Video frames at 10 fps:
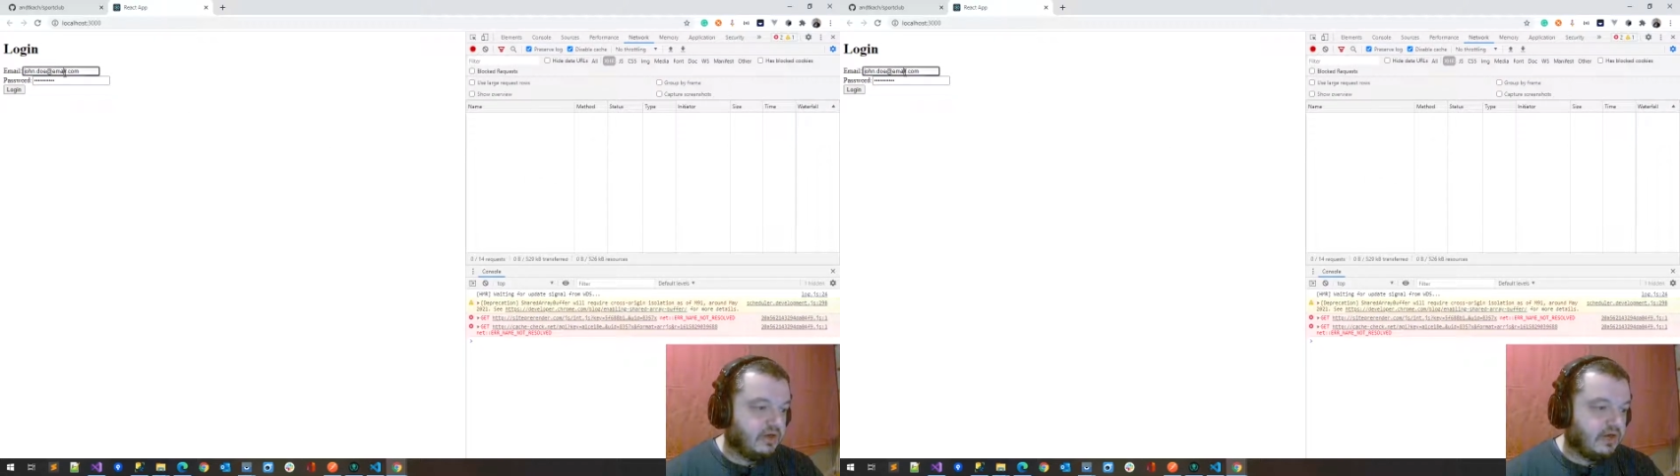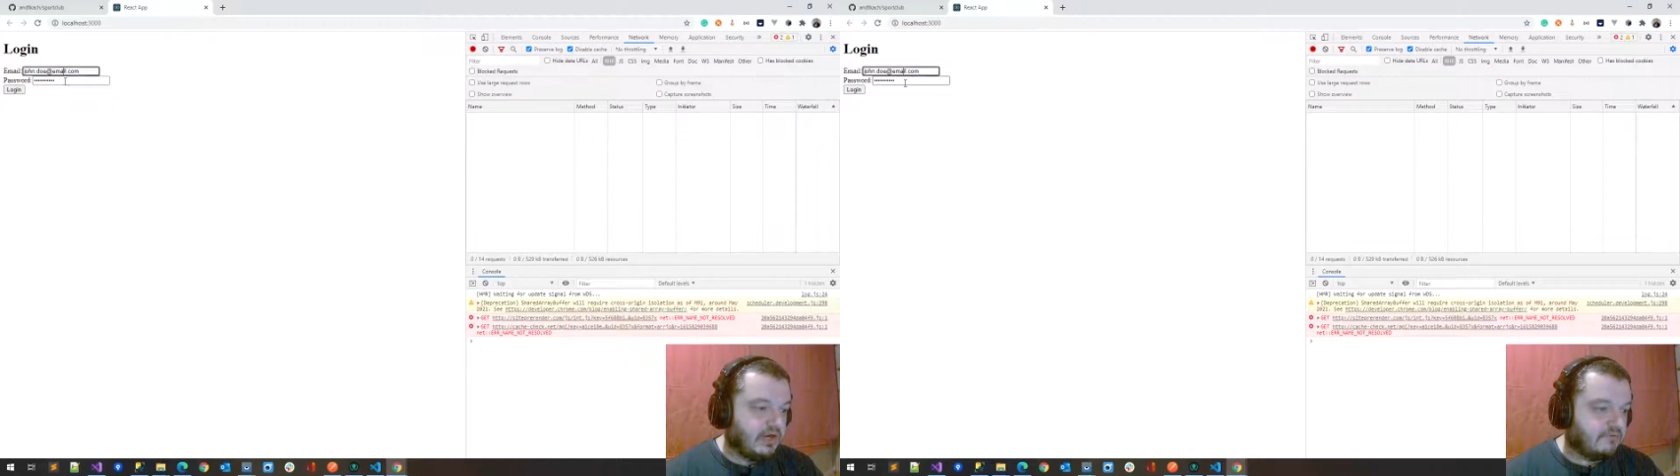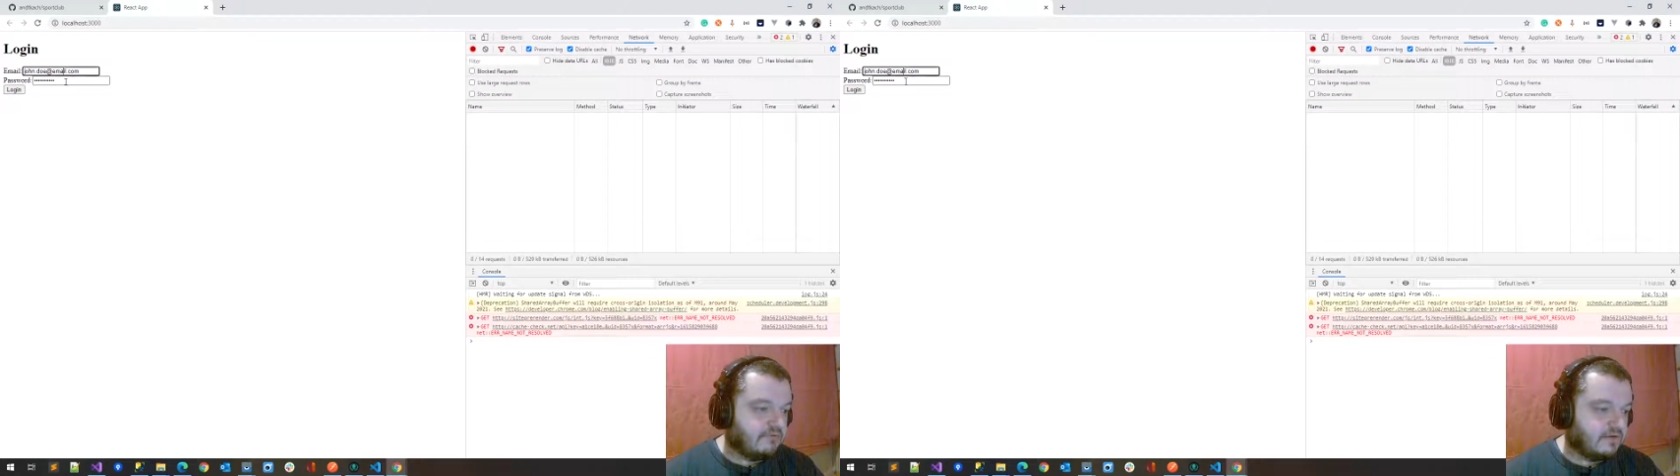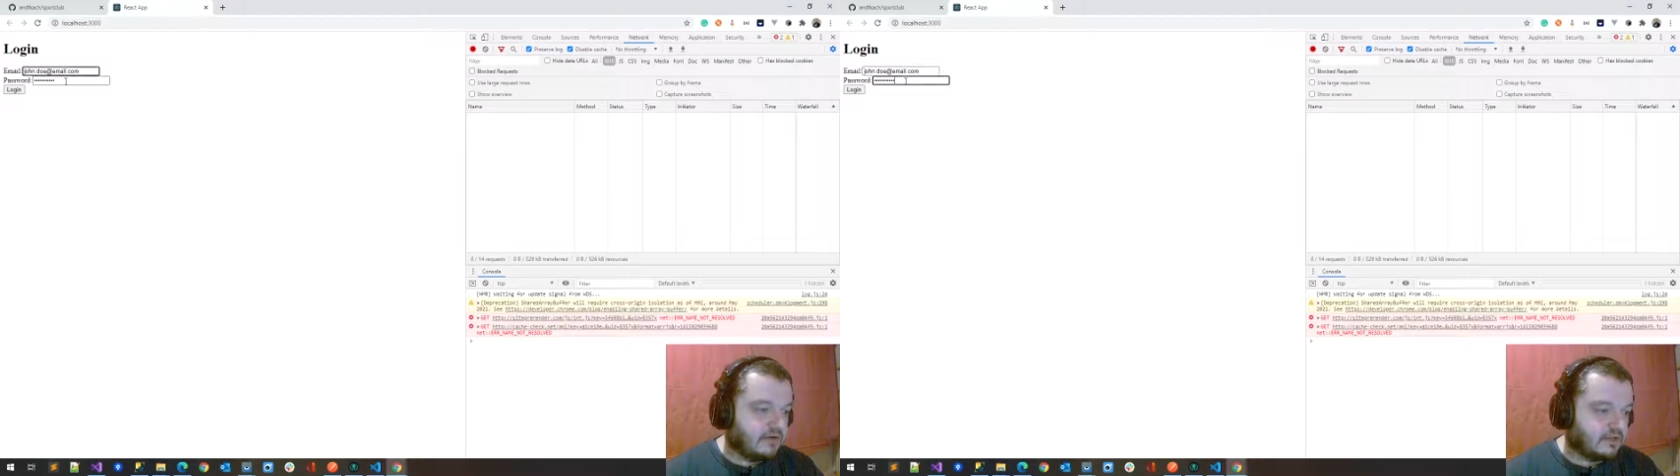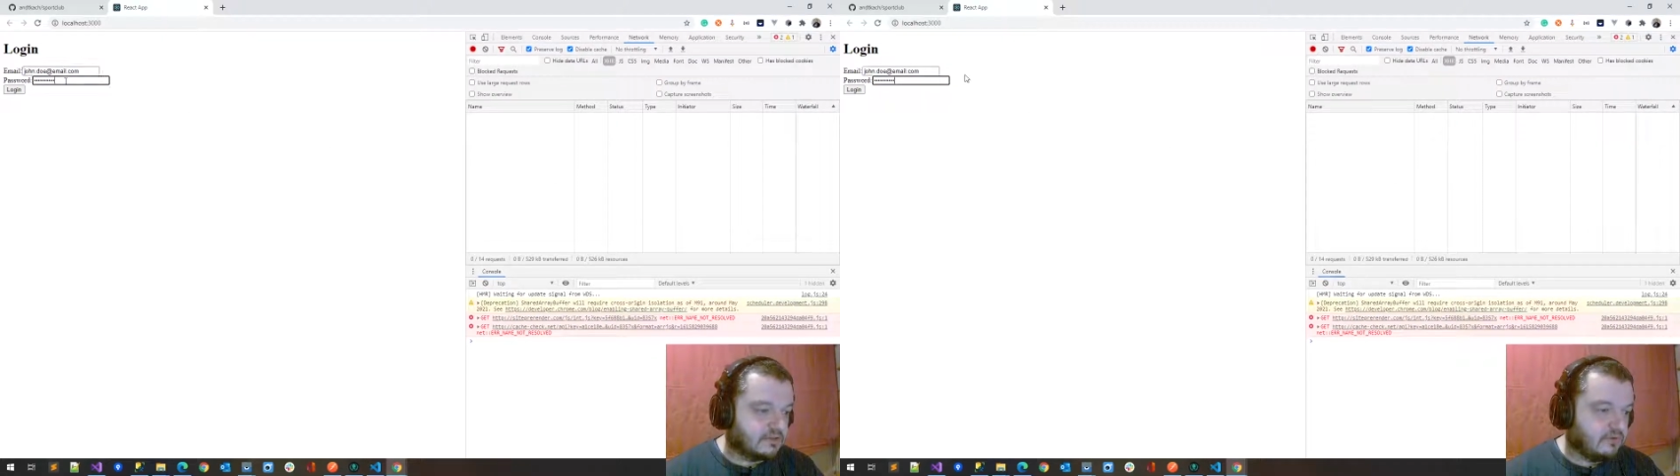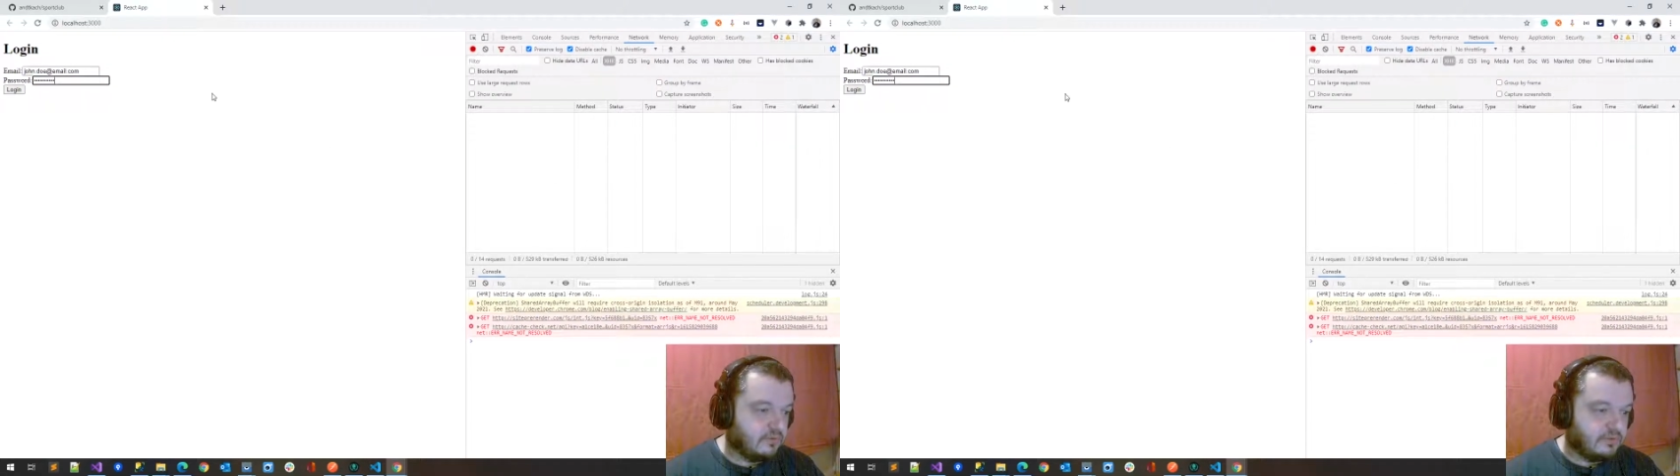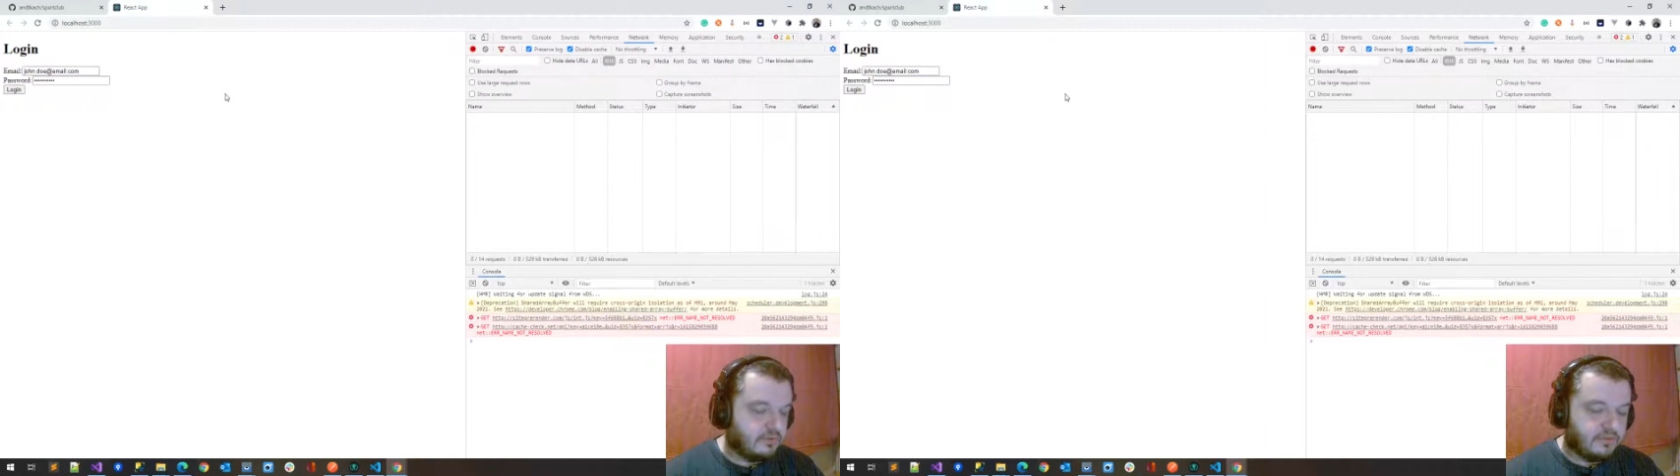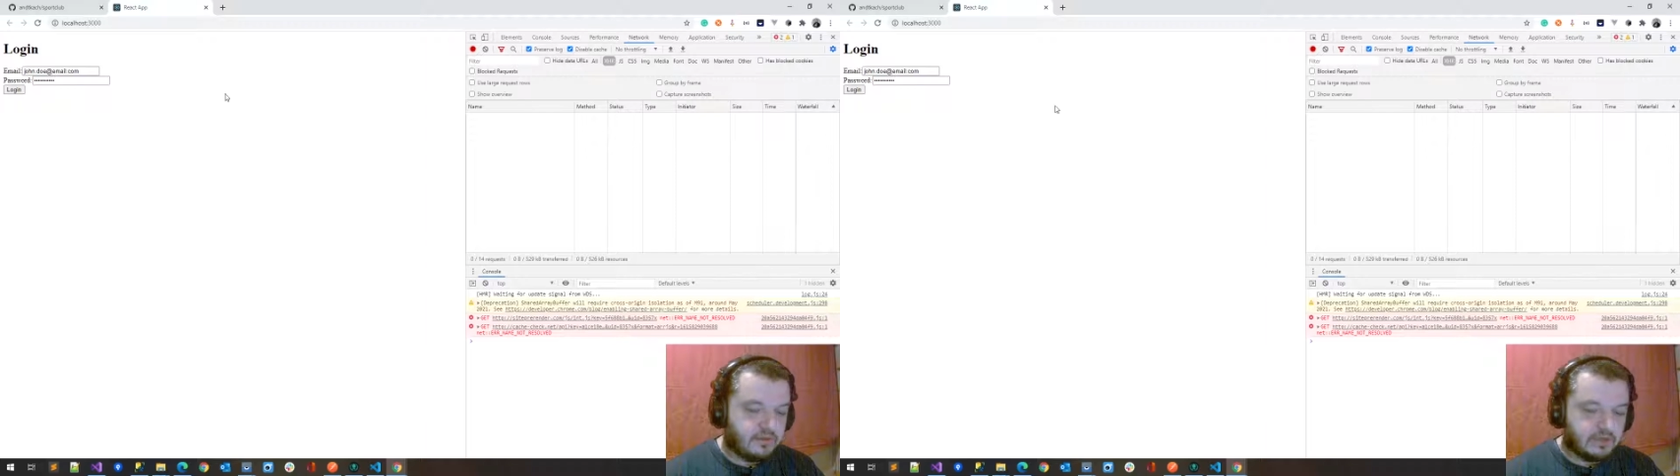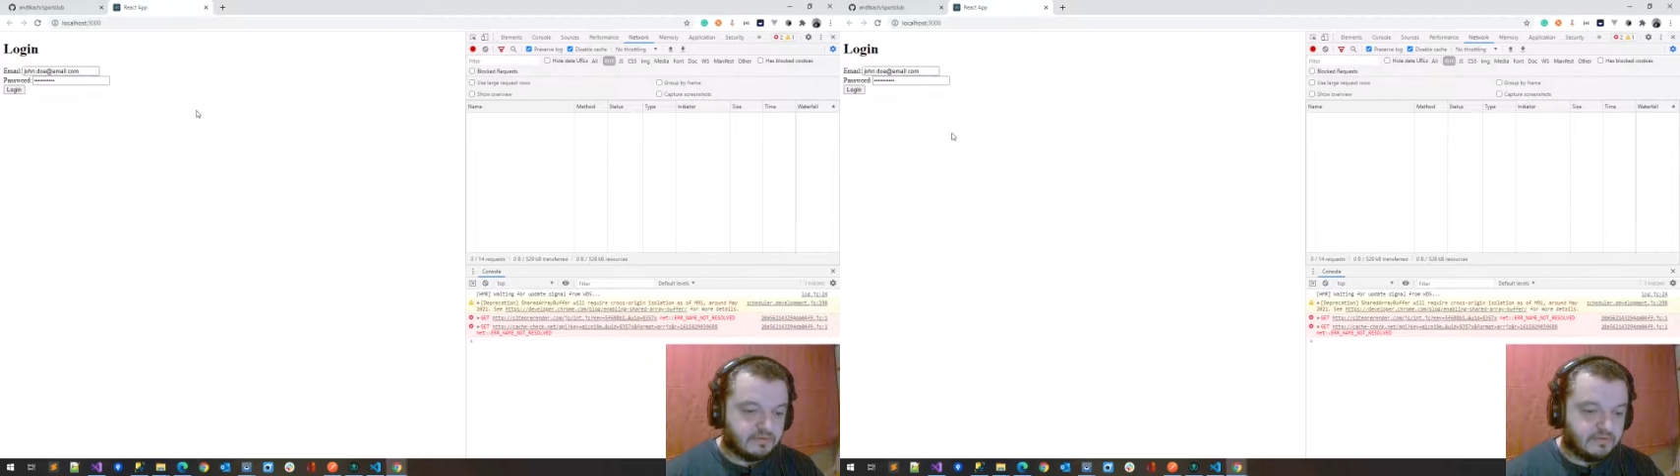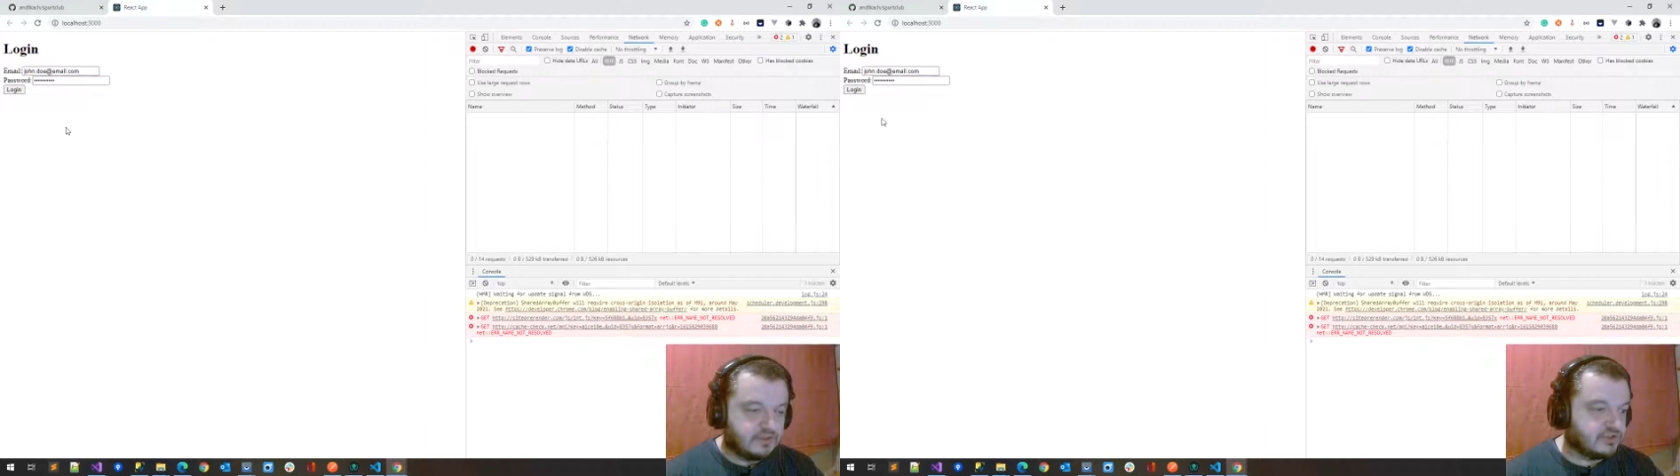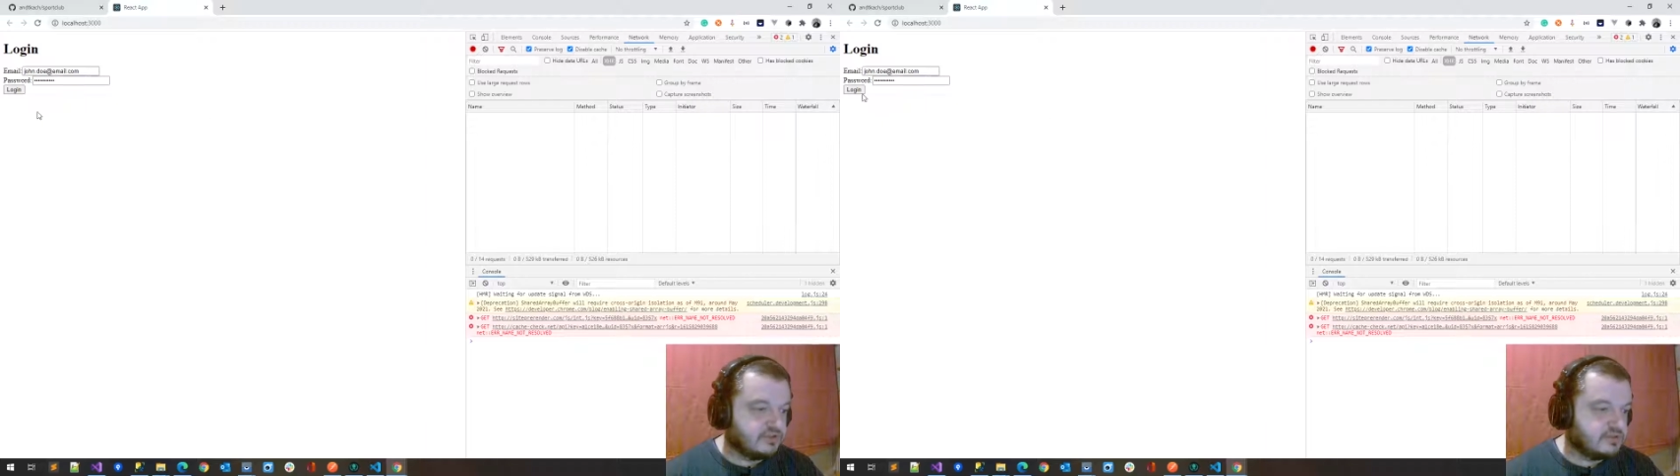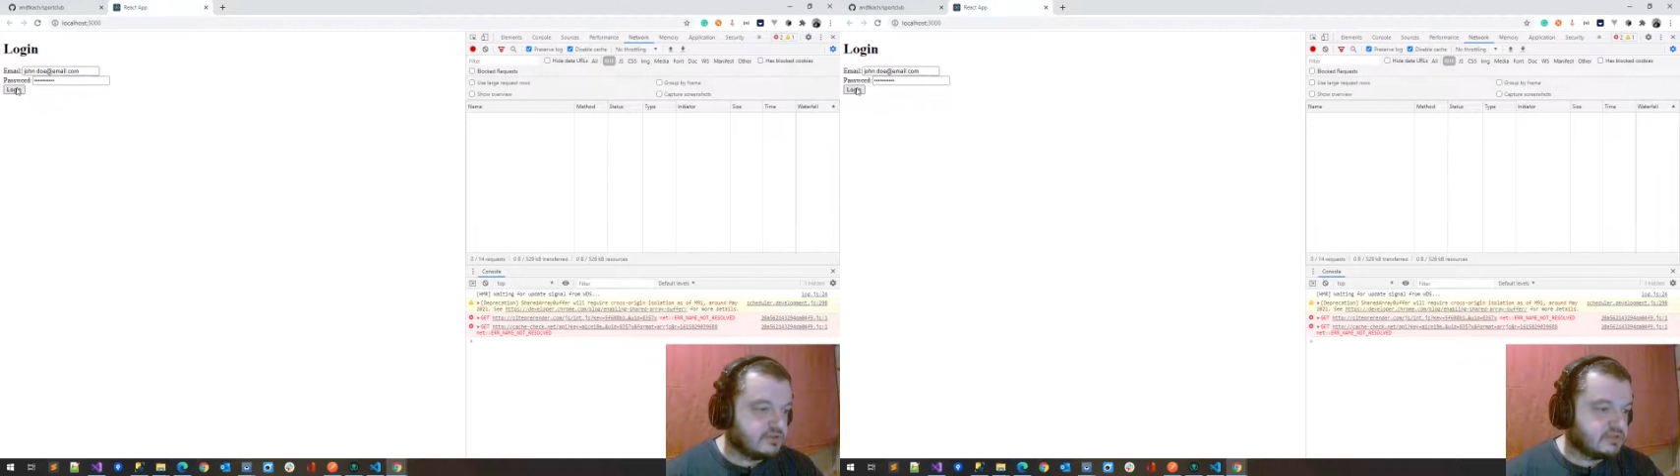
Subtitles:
I've hard-coded the credentials